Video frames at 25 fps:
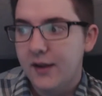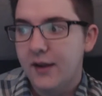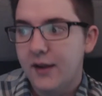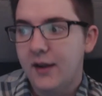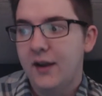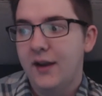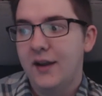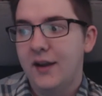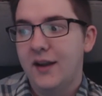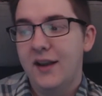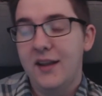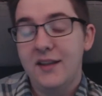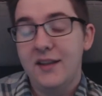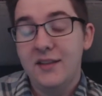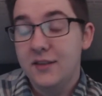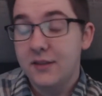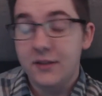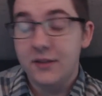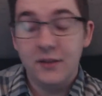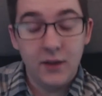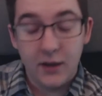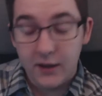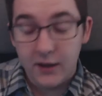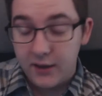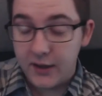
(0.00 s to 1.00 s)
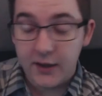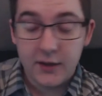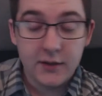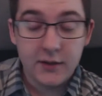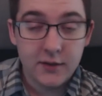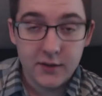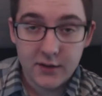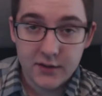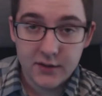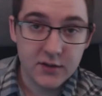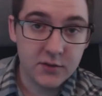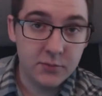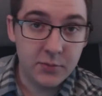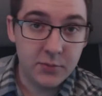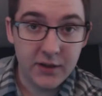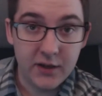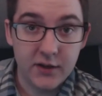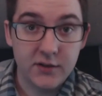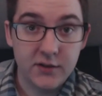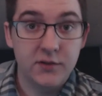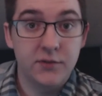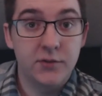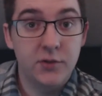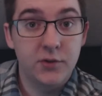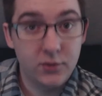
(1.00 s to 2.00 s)
And again, this is
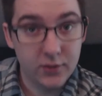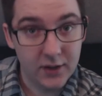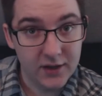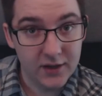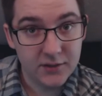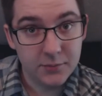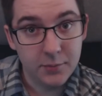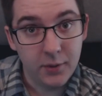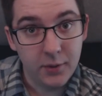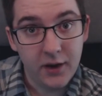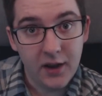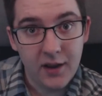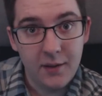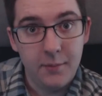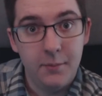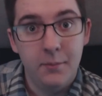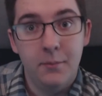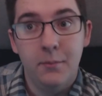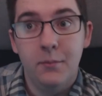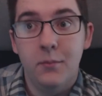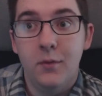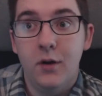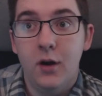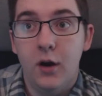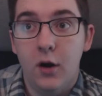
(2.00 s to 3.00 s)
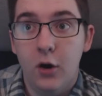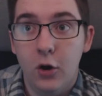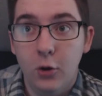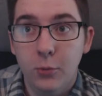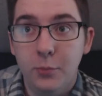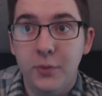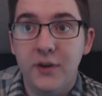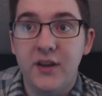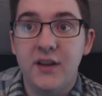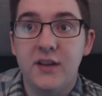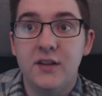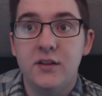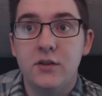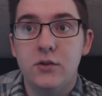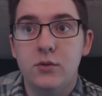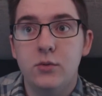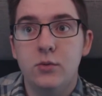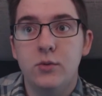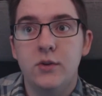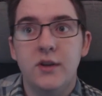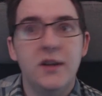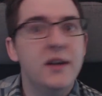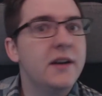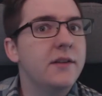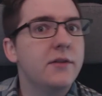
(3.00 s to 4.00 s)
because of stress, but I'm hoping to
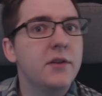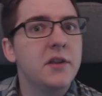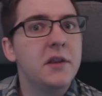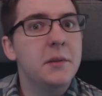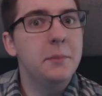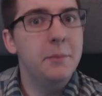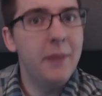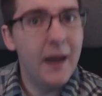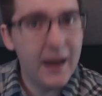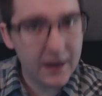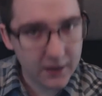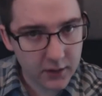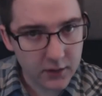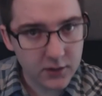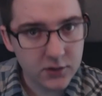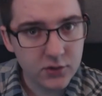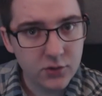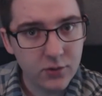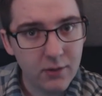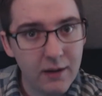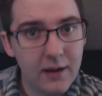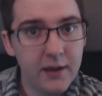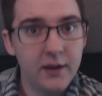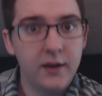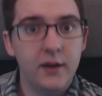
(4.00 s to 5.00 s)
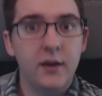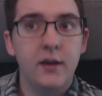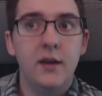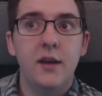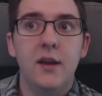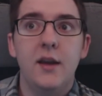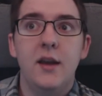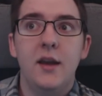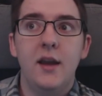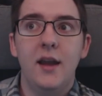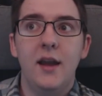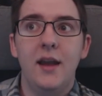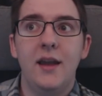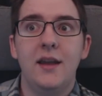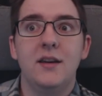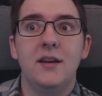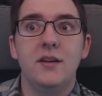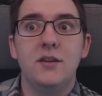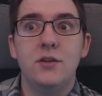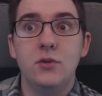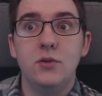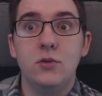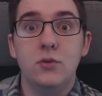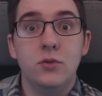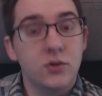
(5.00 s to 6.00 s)
get everything back on track and
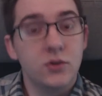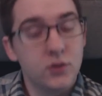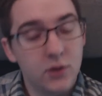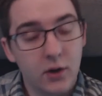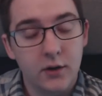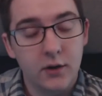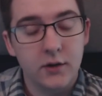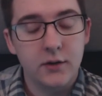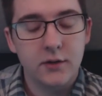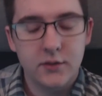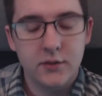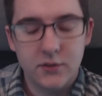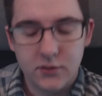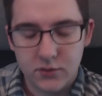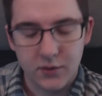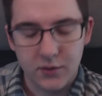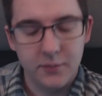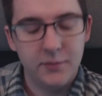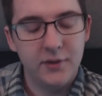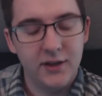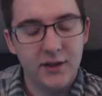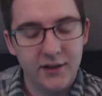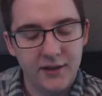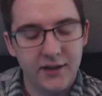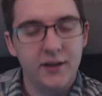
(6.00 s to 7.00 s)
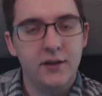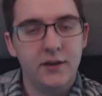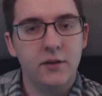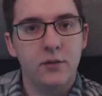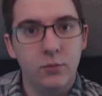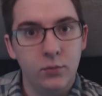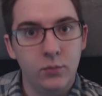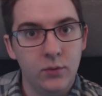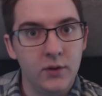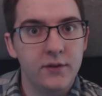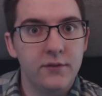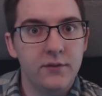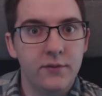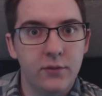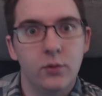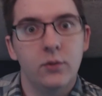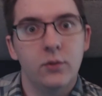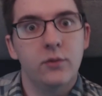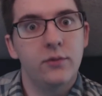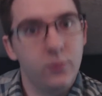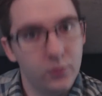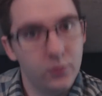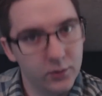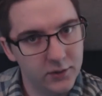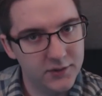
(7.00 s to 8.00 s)
to start streaming again with full
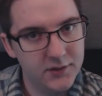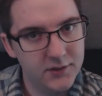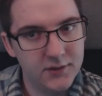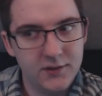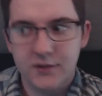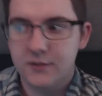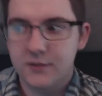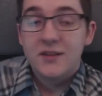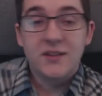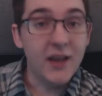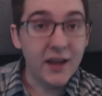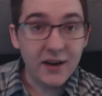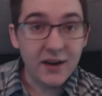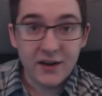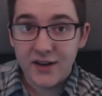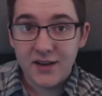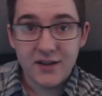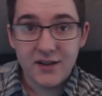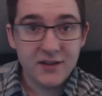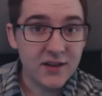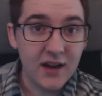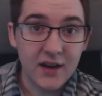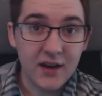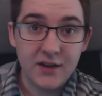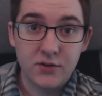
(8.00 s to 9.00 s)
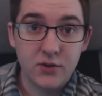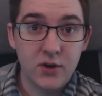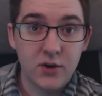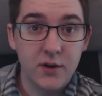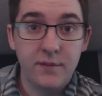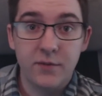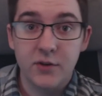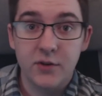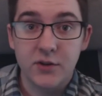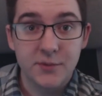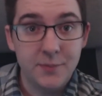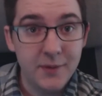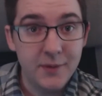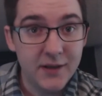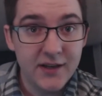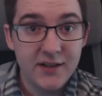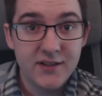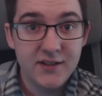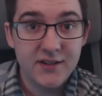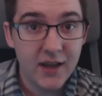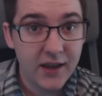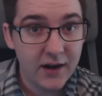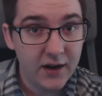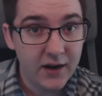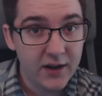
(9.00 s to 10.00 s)
force. Saturdays, I stream for Speedy
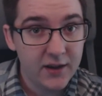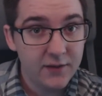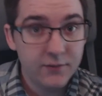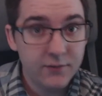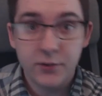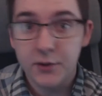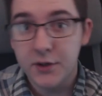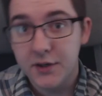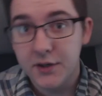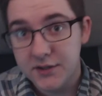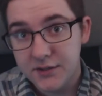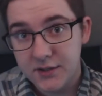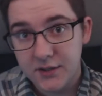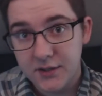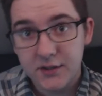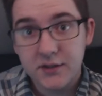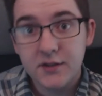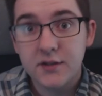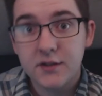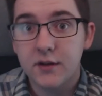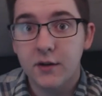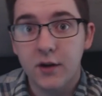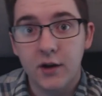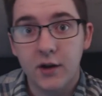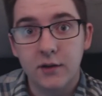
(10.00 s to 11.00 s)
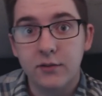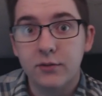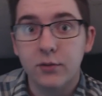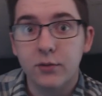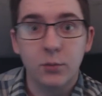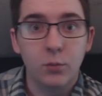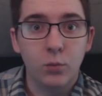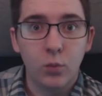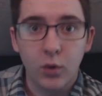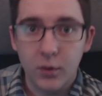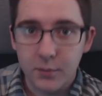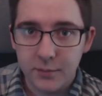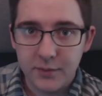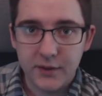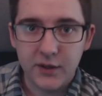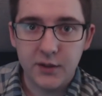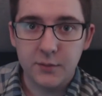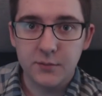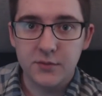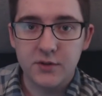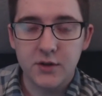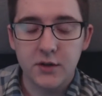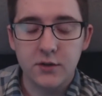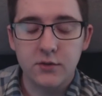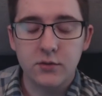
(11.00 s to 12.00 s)
Saturday for Distance from 1
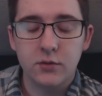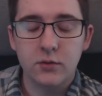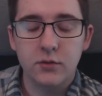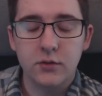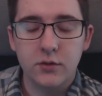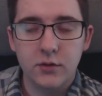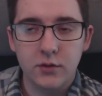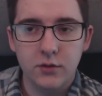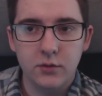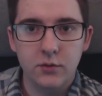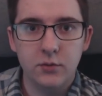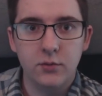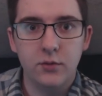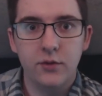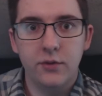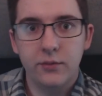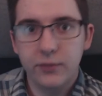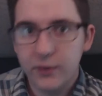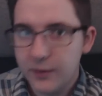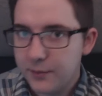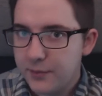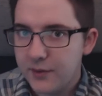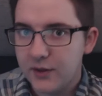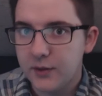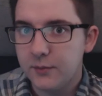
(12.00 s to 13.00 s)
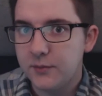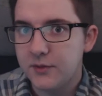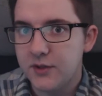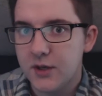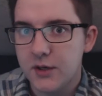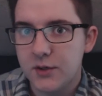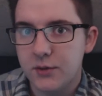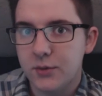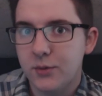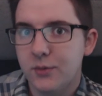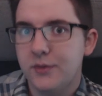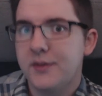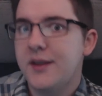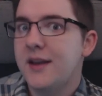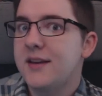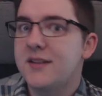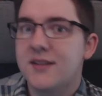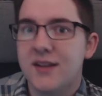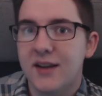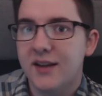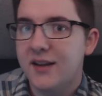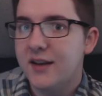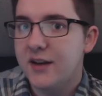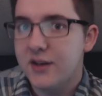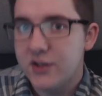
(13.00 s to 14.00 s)
p.m. Central to 3 p.m. Central. That's
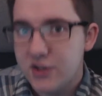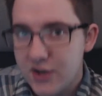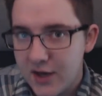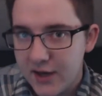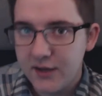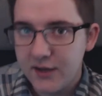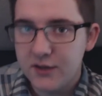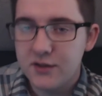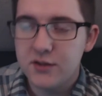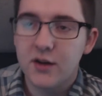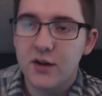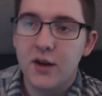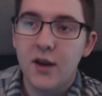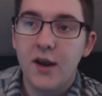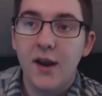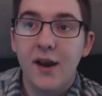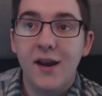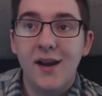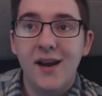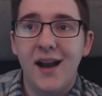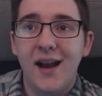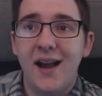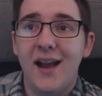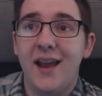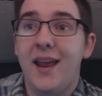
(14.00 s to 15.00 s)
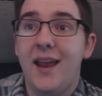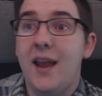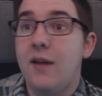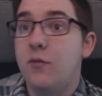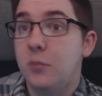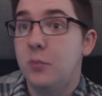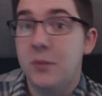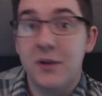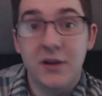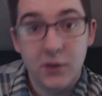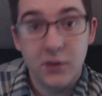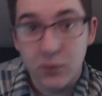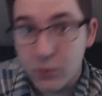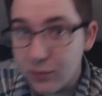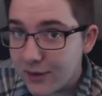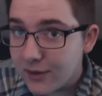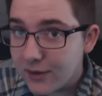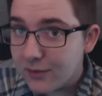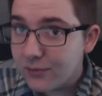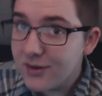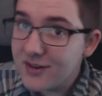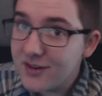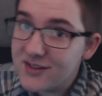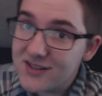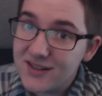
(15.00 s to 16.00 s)
not going to change. I haven't been doing it
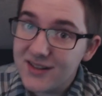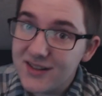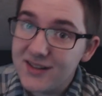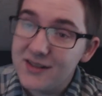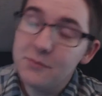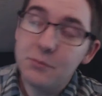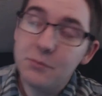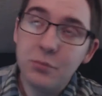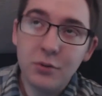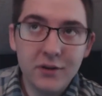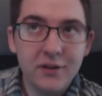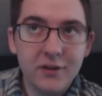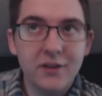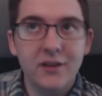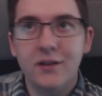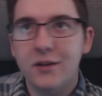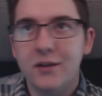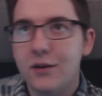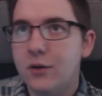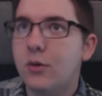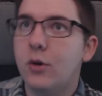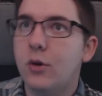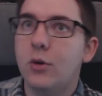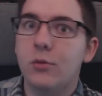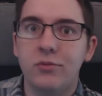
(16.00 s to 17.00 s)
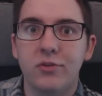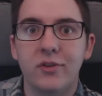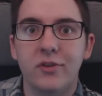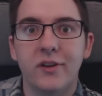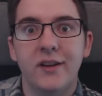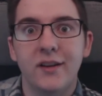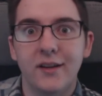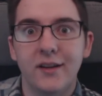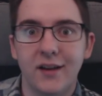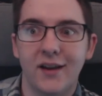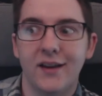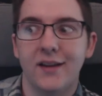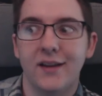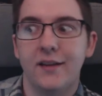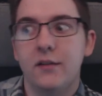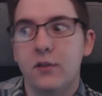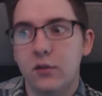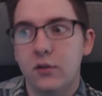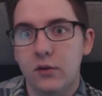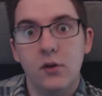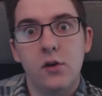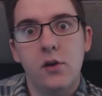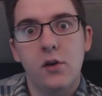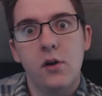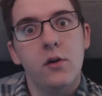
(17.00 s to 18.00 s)
recently, but, hopefully I
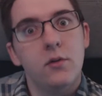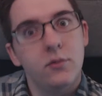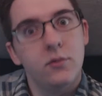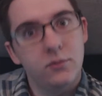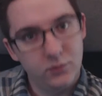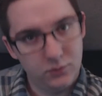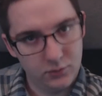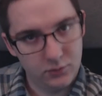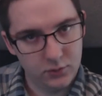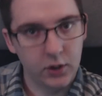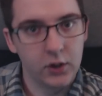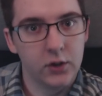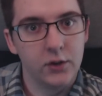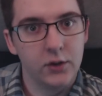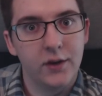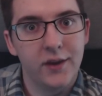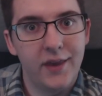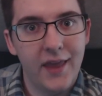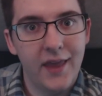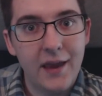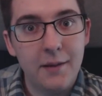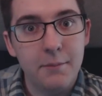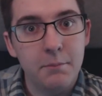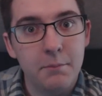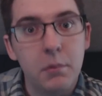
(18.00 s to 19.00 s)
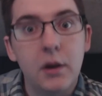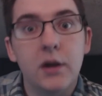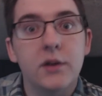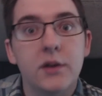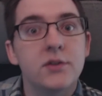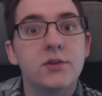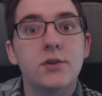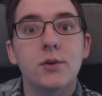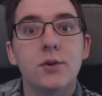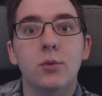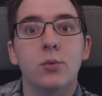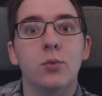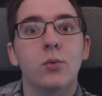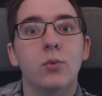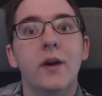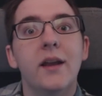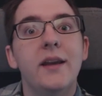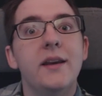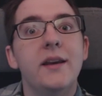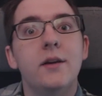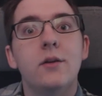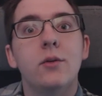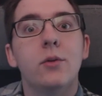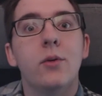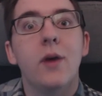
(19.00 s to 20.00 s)
turn that bus right
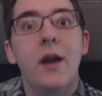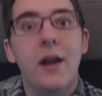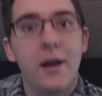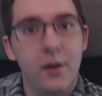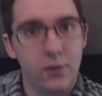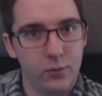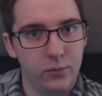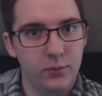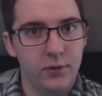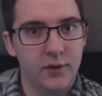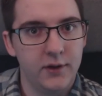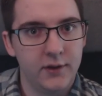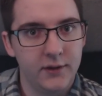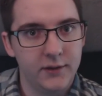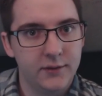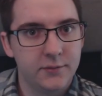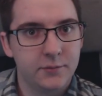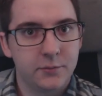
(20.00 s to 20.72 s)
around.